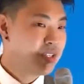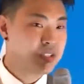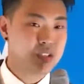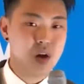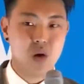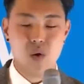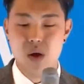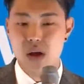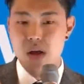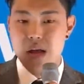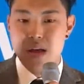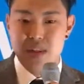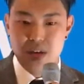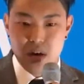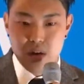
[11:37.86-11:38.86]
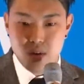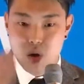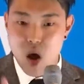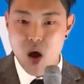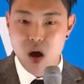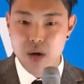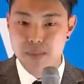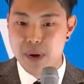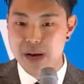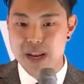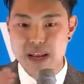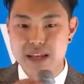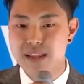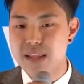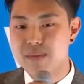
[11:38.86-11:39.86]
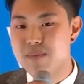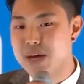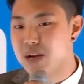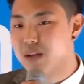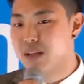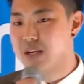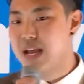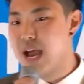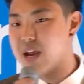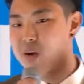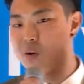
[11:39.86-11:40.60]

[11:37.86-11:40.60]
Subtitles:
So they're gone, but in the middle of the night,